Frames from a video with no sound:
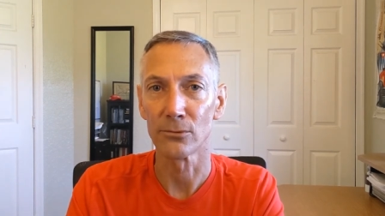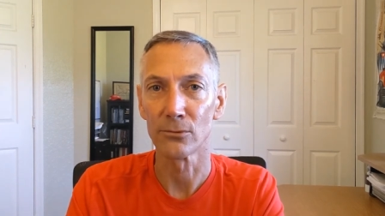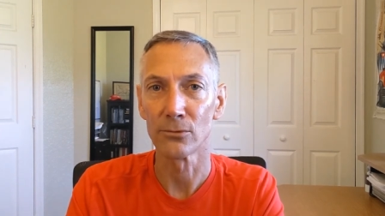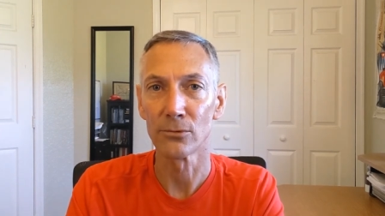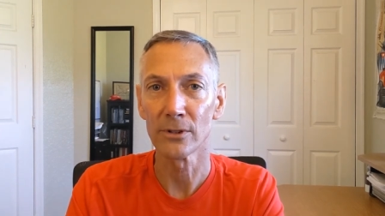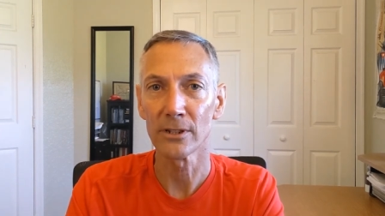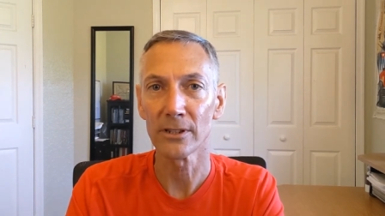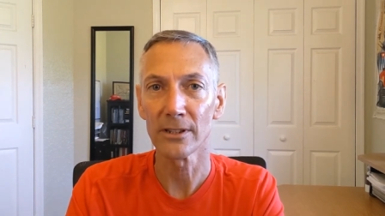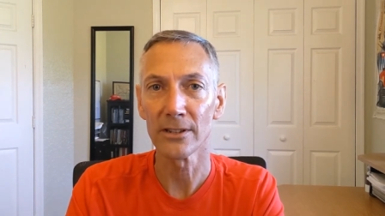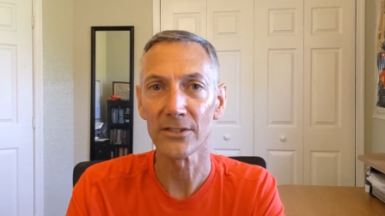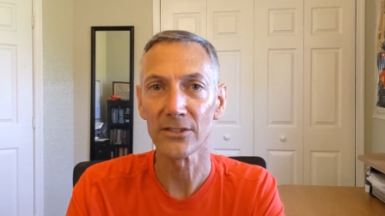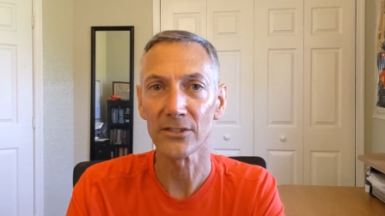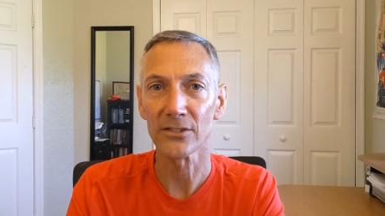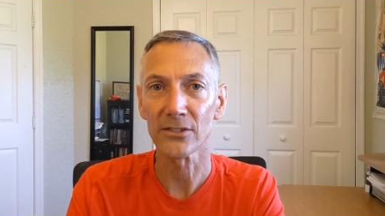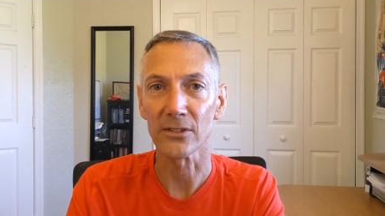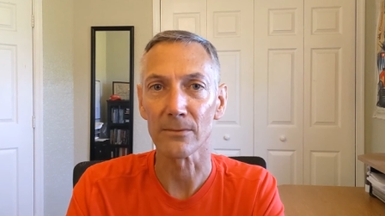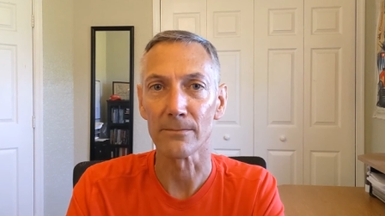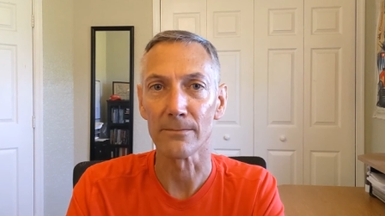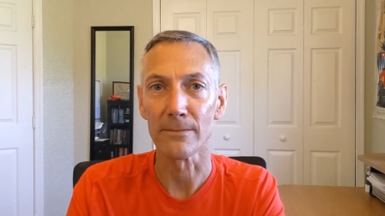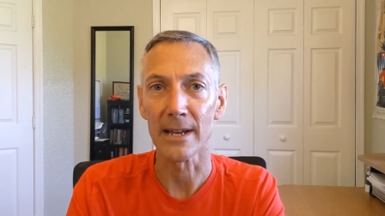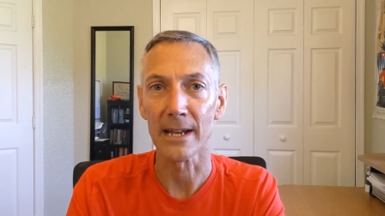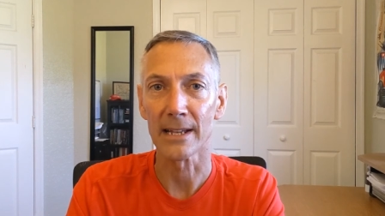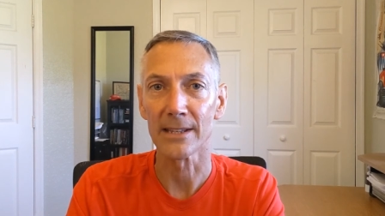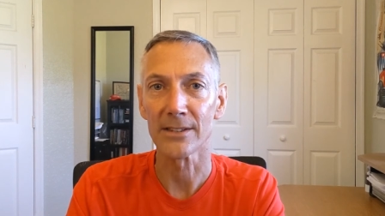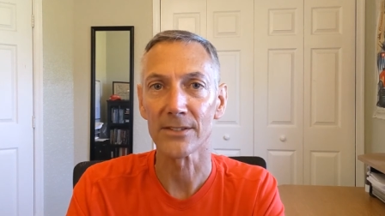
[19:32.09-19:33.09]
really
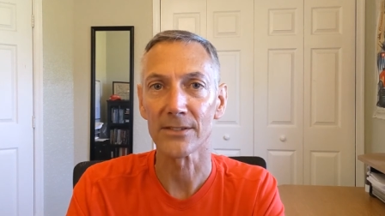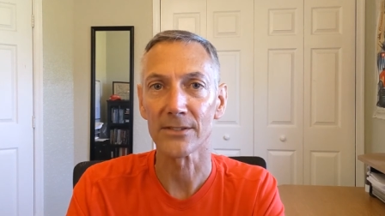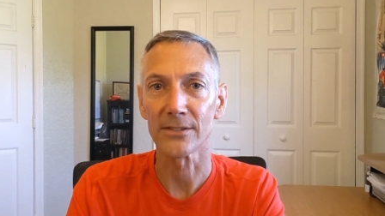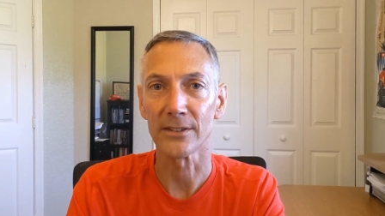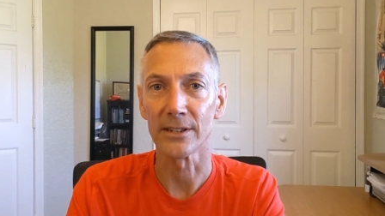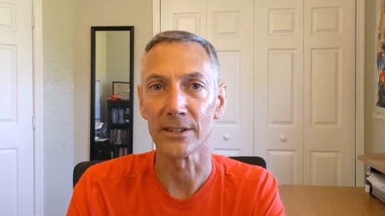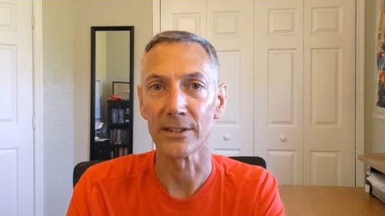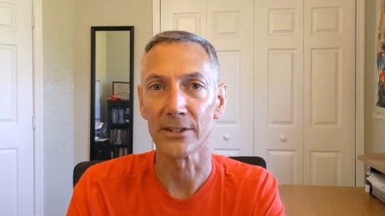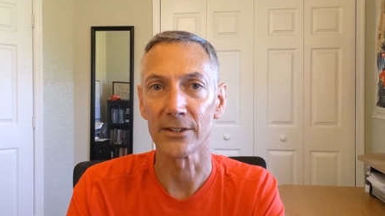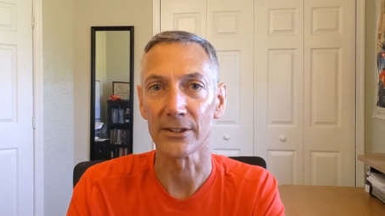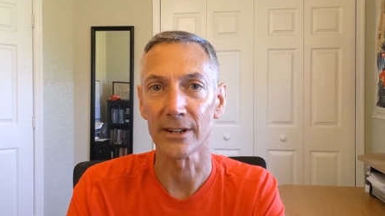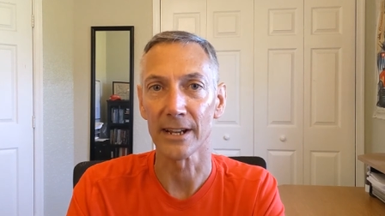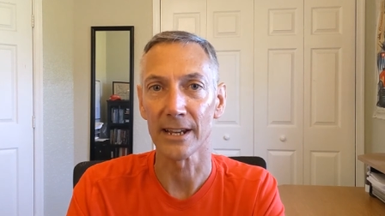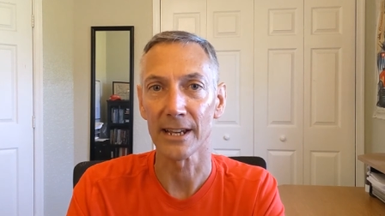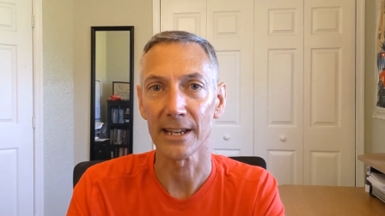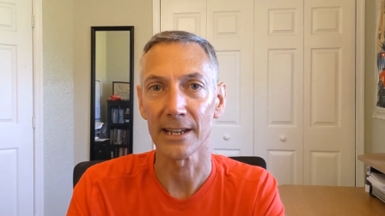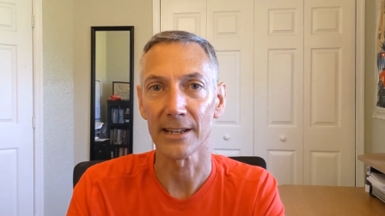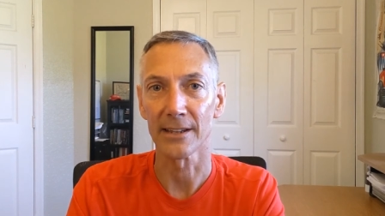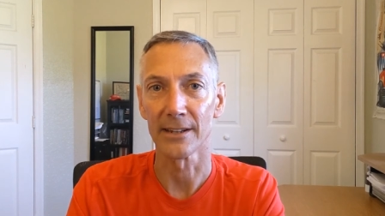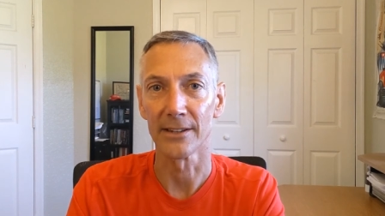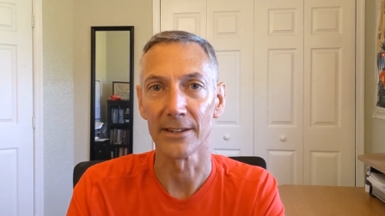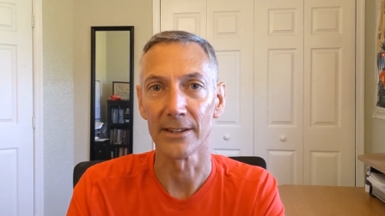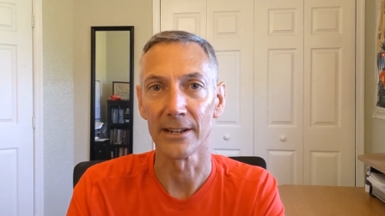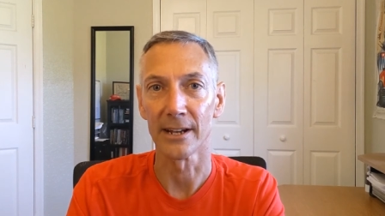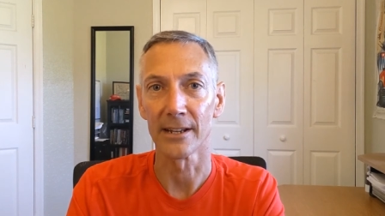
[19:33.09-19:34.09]
cements in your
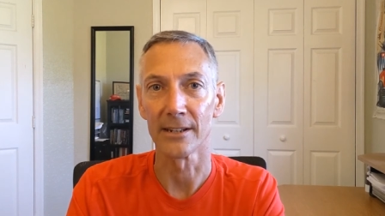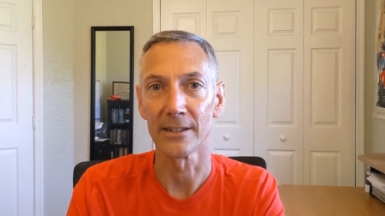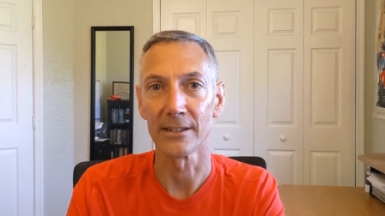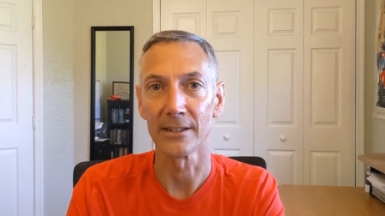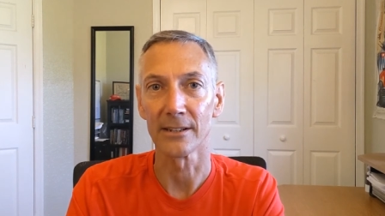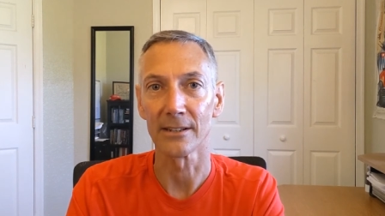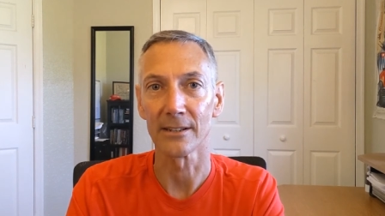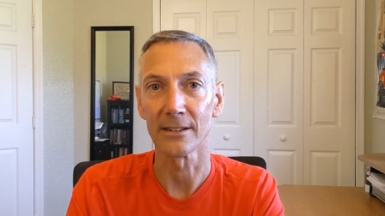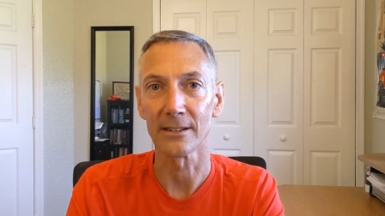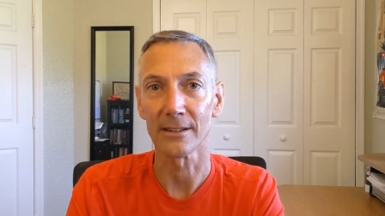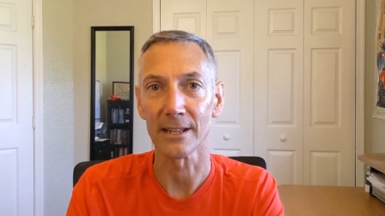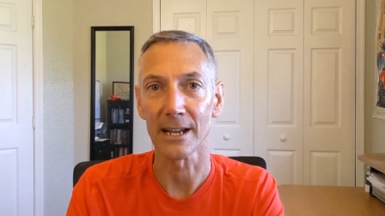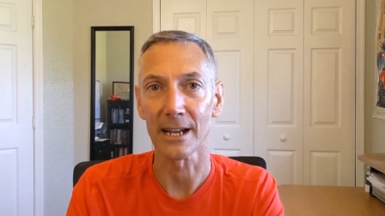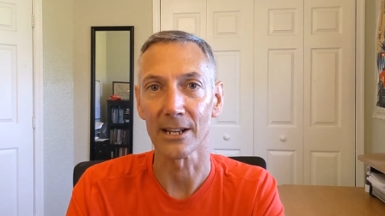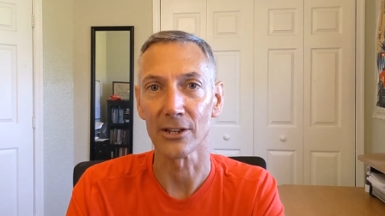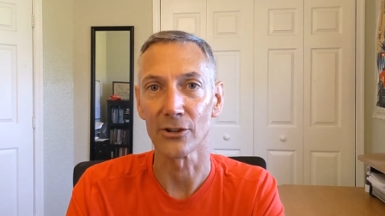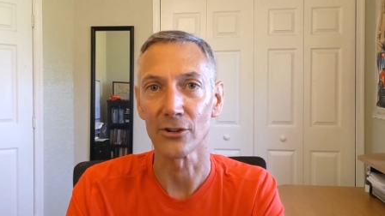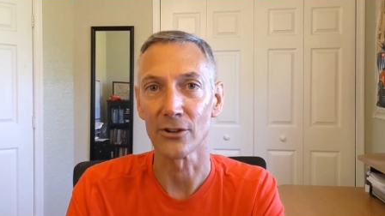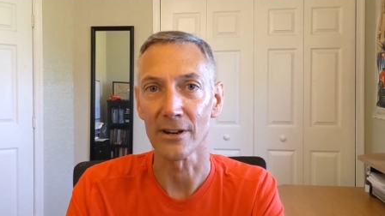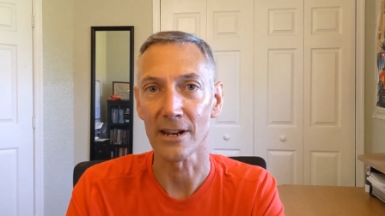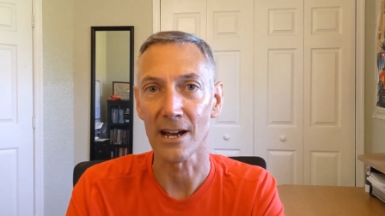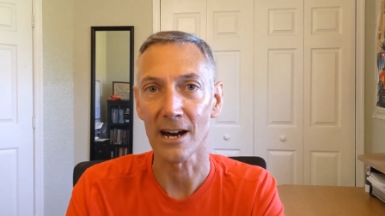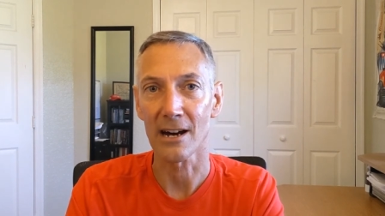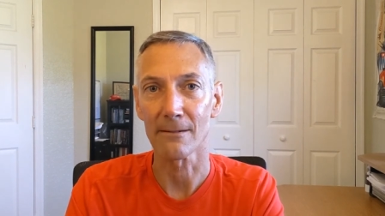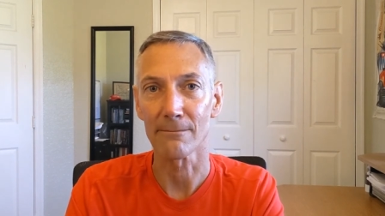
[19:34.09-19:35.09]
head the idea that
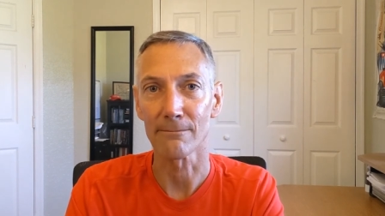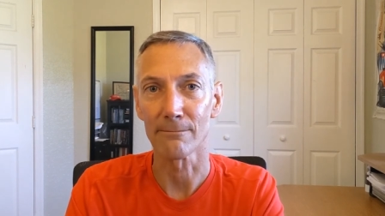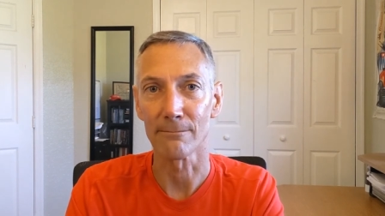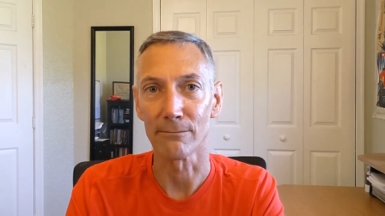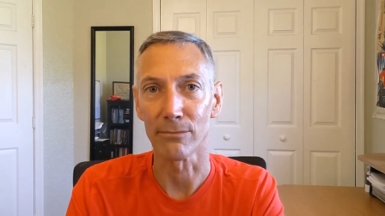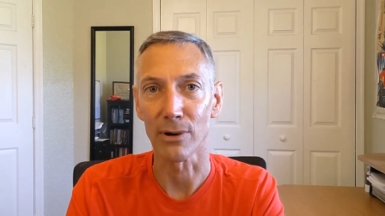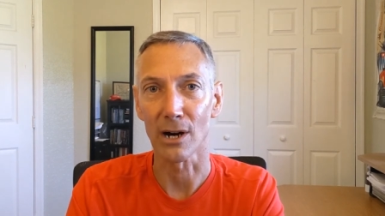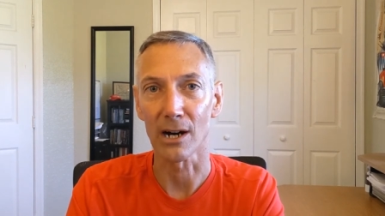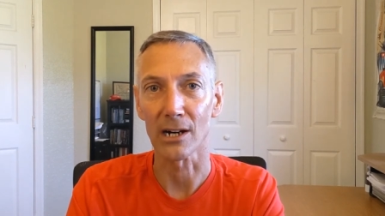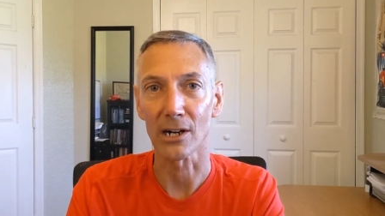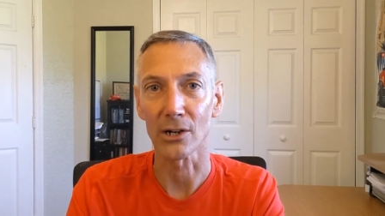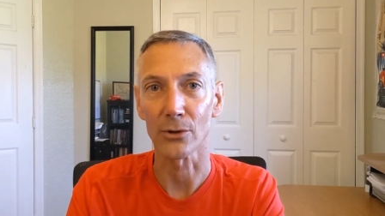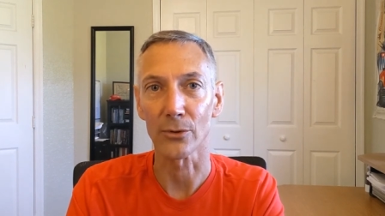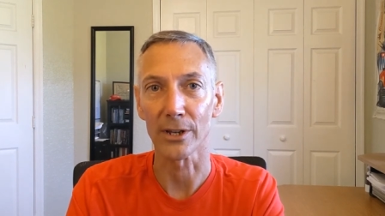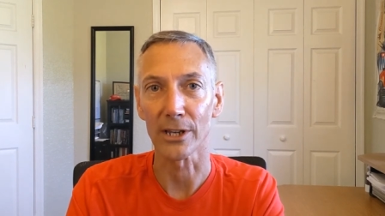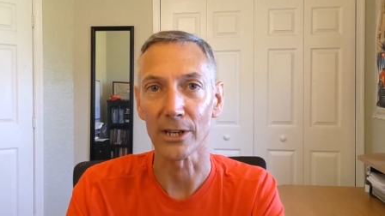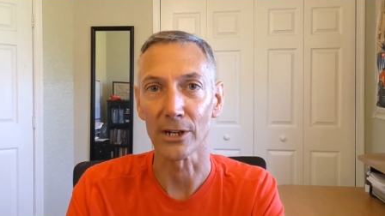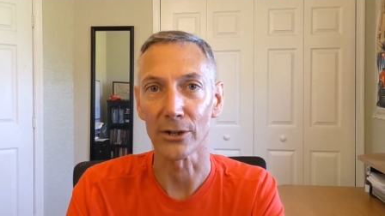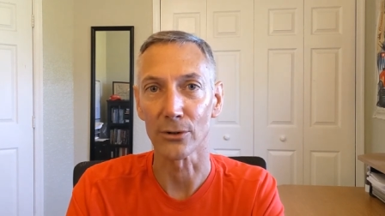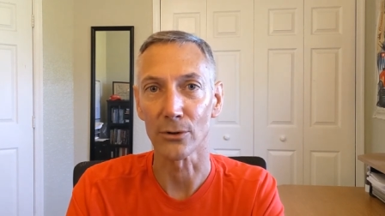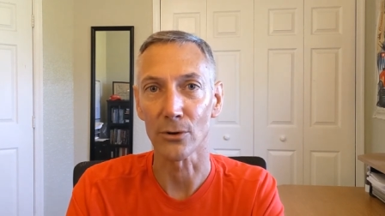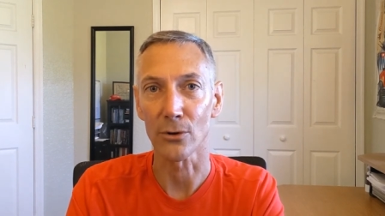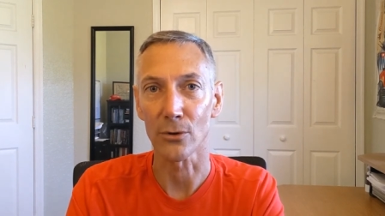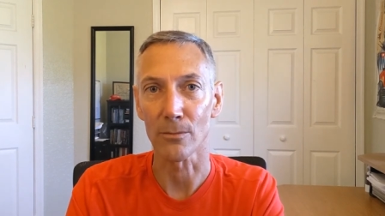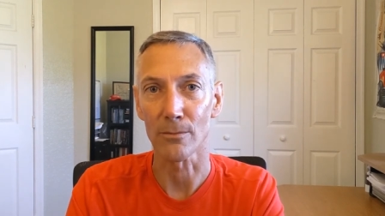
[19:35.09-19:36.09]
you're not borrowing
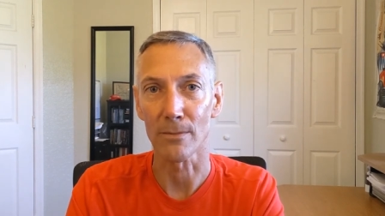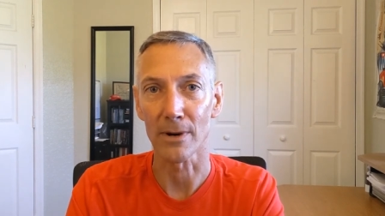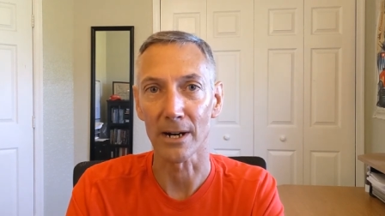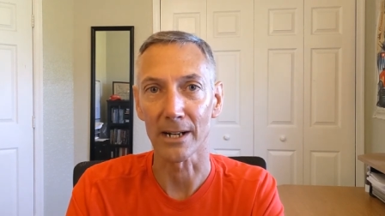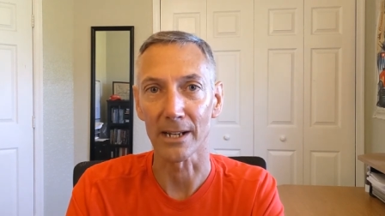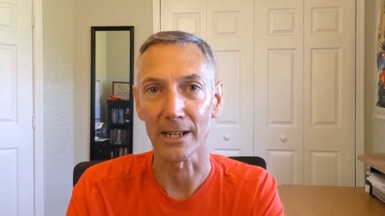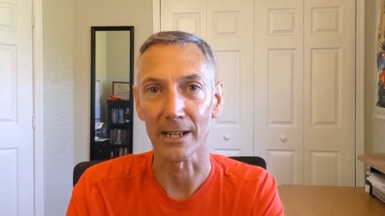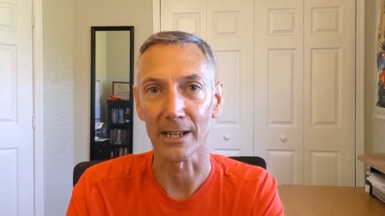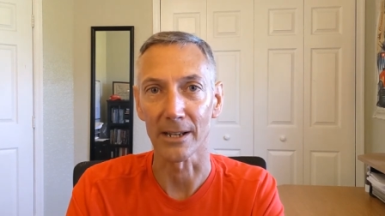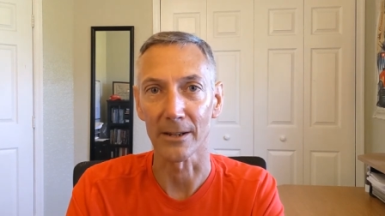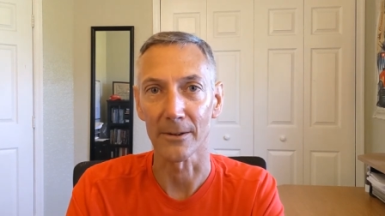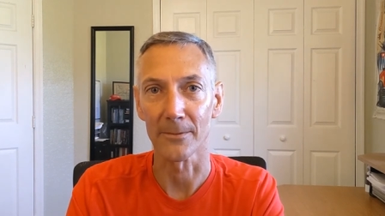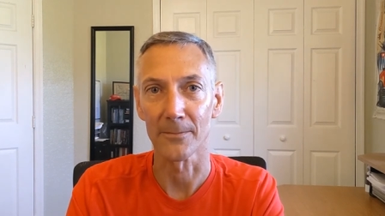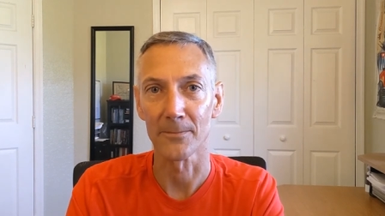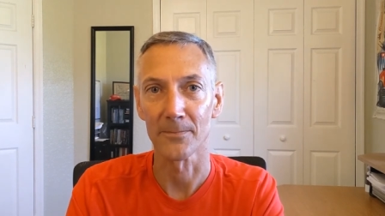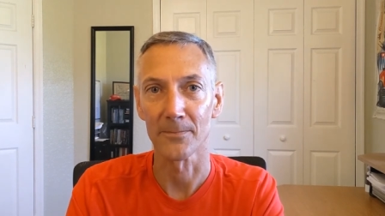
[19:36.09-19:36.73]
your own money.